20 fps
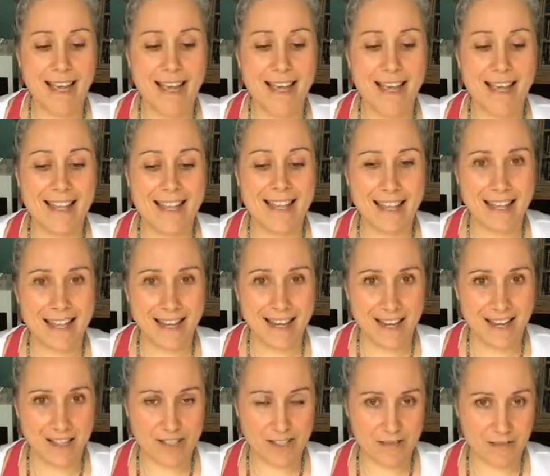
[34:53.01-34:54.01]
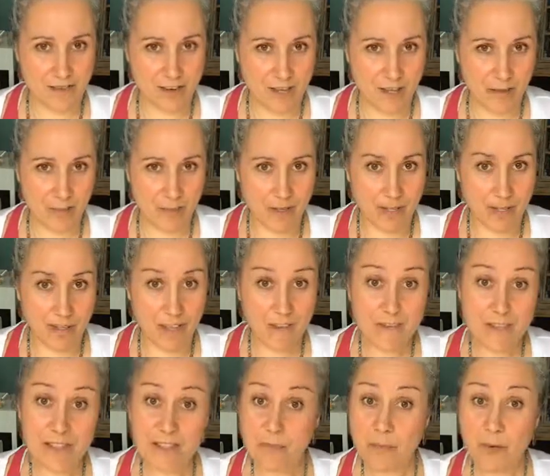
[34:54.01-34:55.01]
and then ask for help and love
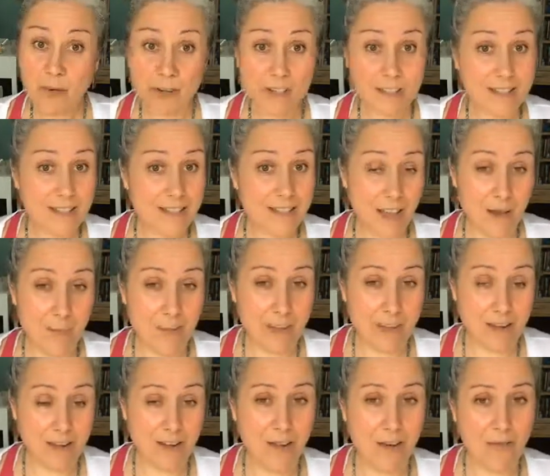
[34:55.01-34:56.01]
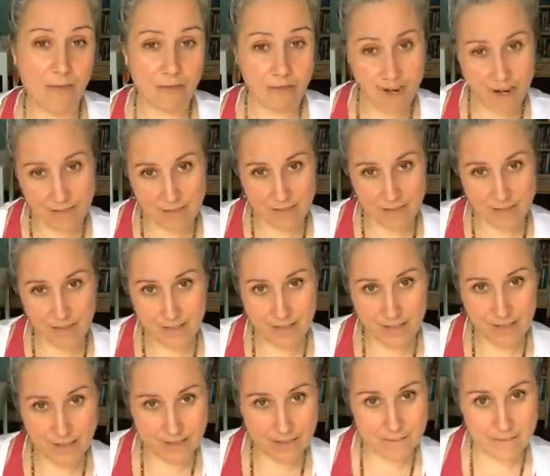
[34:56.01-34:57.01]
and support to come in around
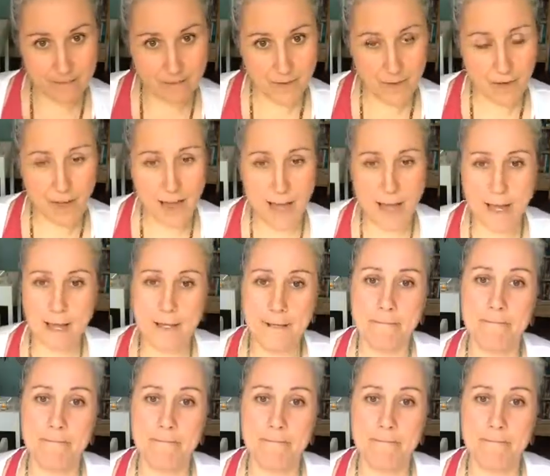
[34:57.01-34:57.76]
it. Okay?